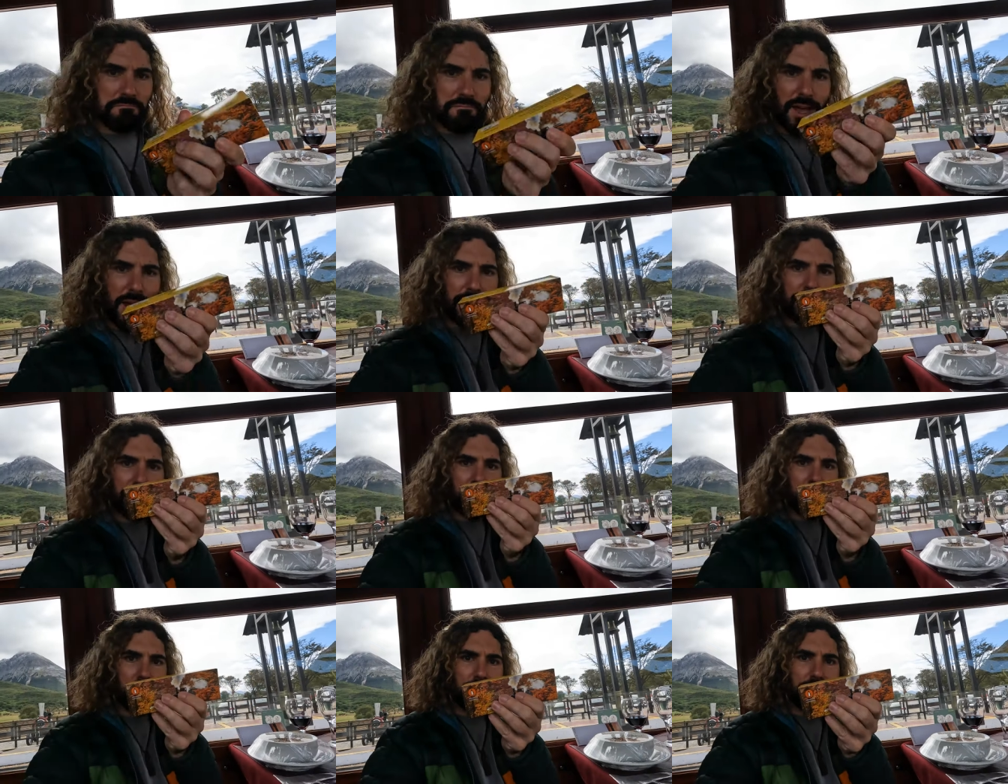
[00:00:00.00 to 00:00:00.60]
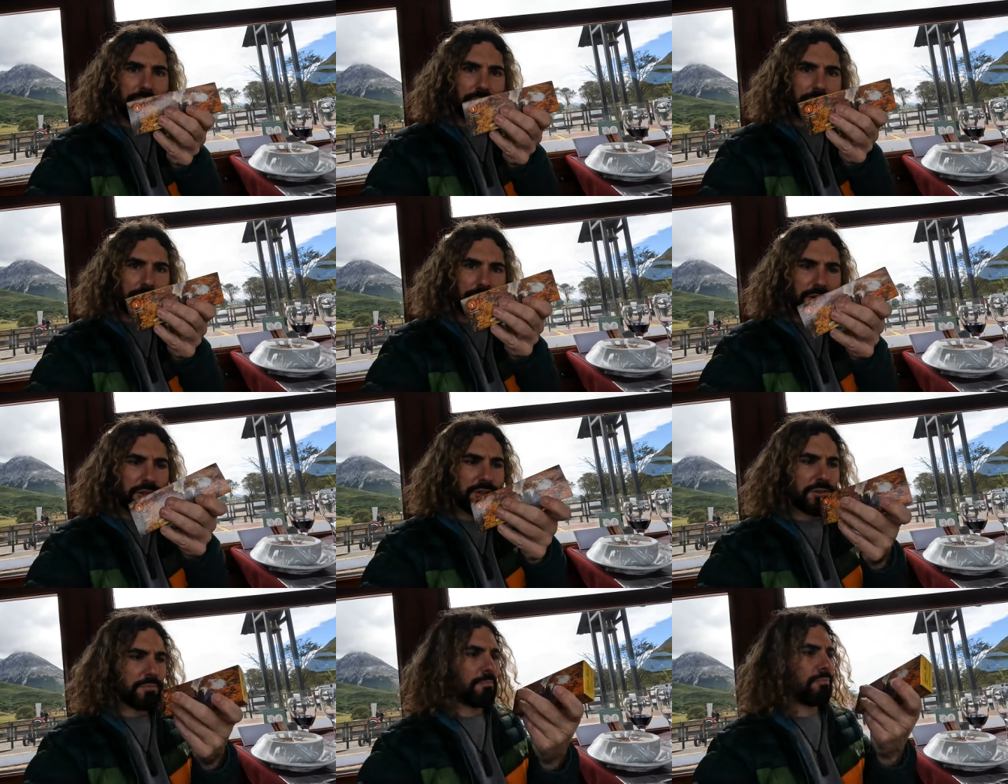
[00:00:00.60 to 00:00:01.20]
Not sure what
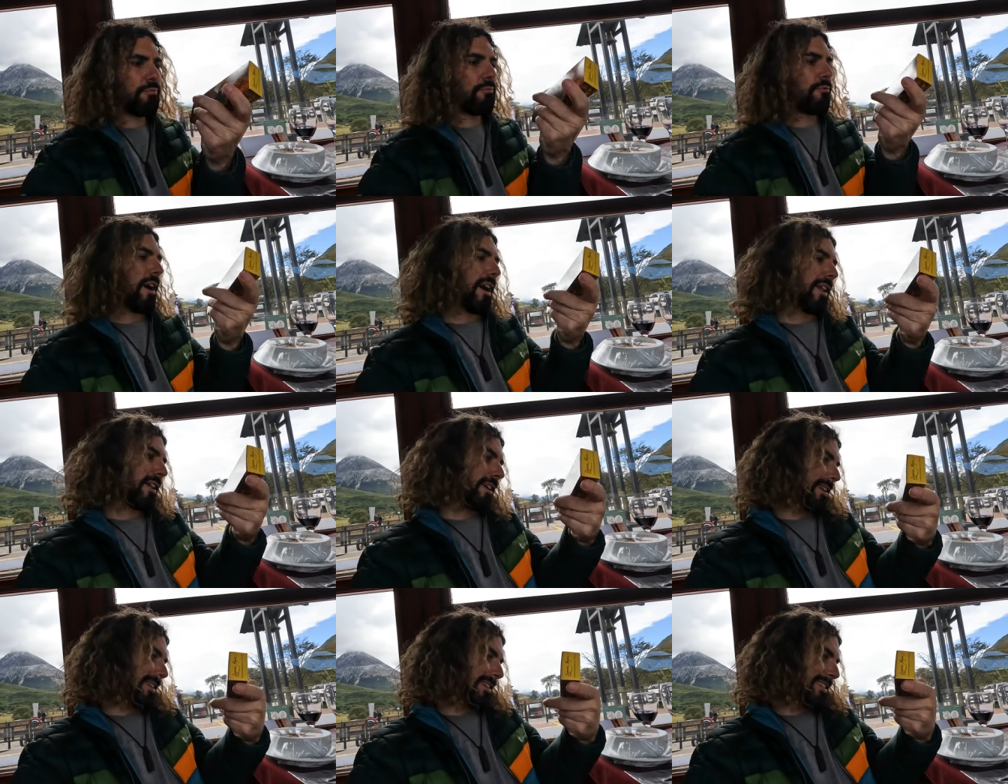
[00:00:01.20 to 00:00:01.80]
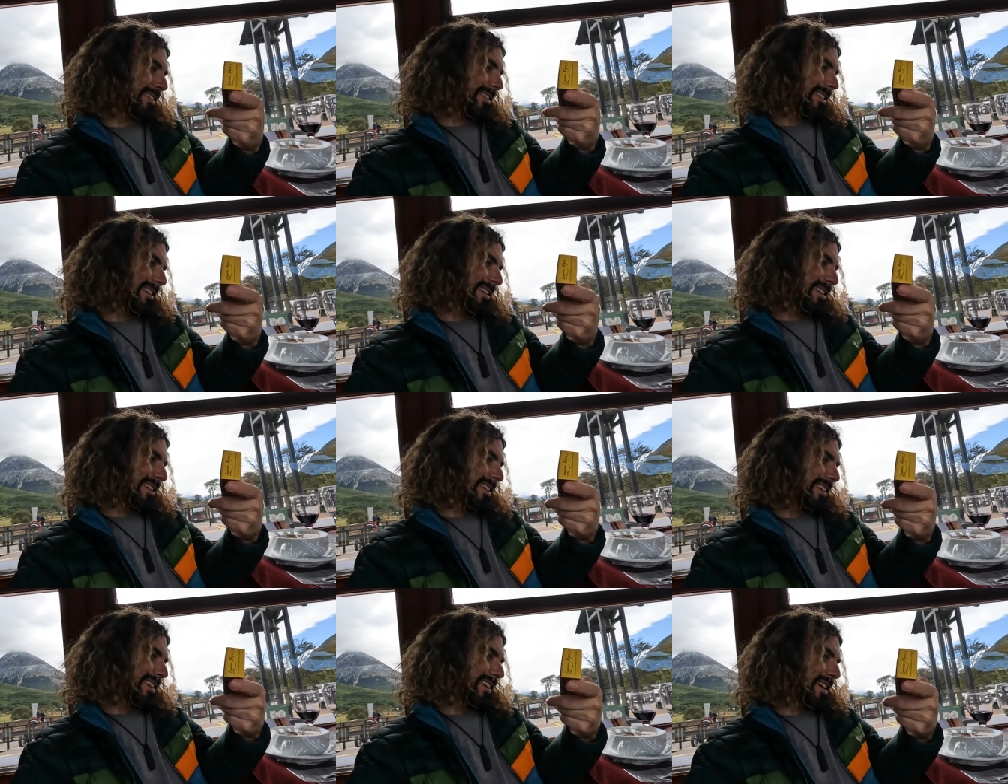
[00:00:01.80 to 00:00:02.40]
this is, product,
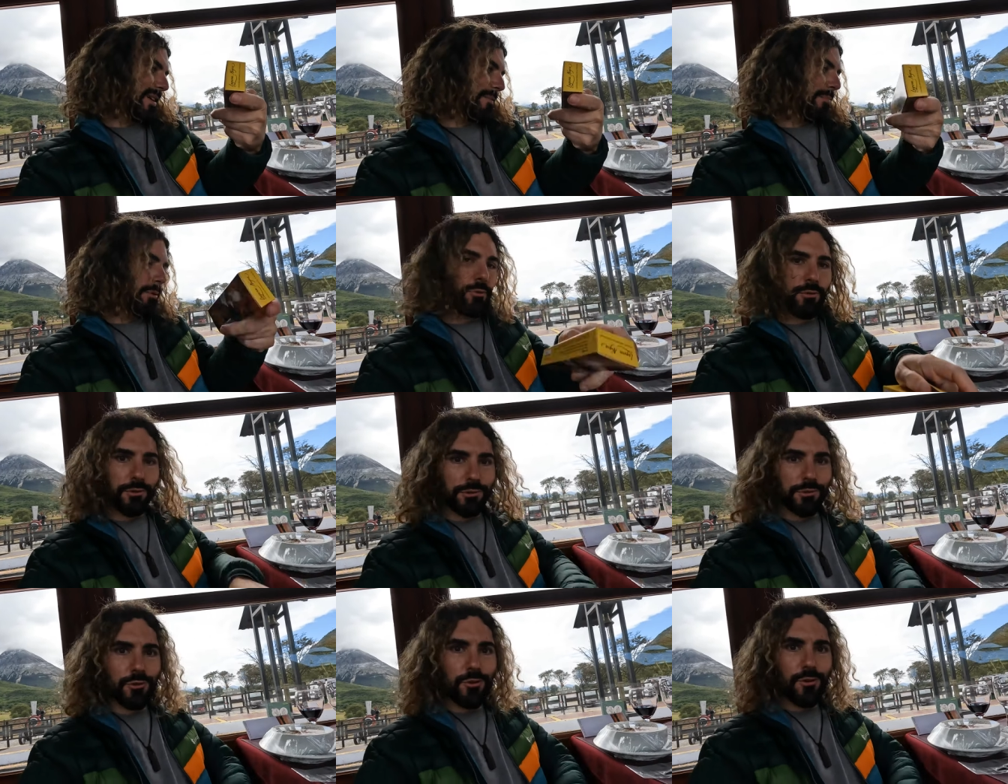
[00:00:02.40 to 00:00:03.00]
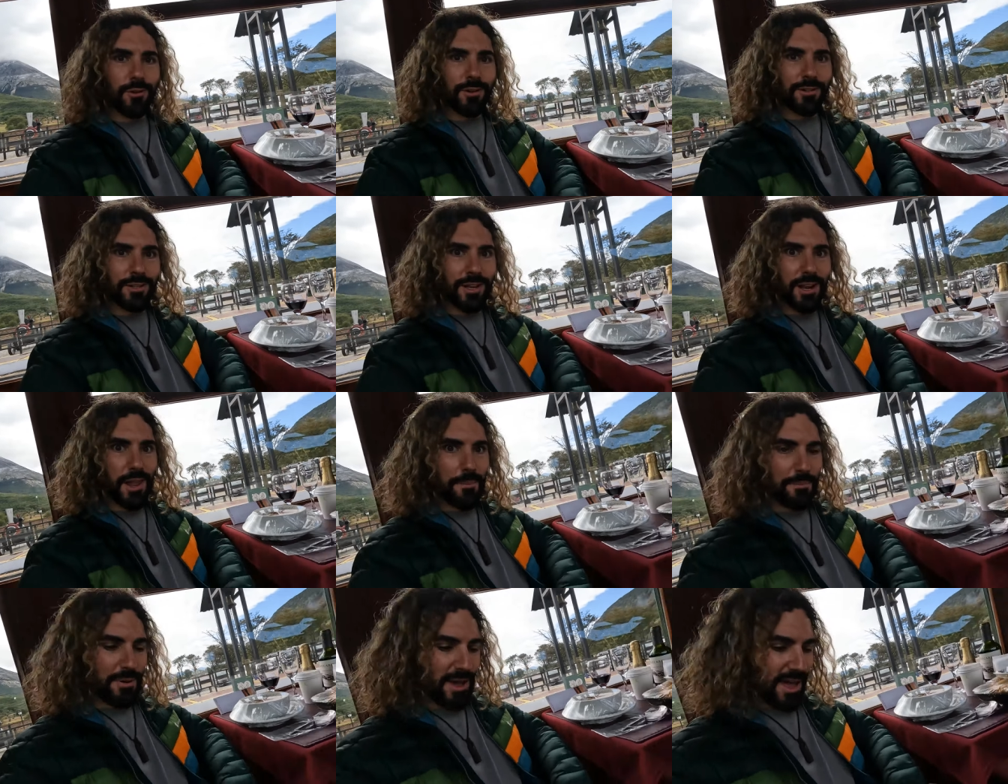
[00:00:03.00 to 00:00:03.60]
uh, Producto de la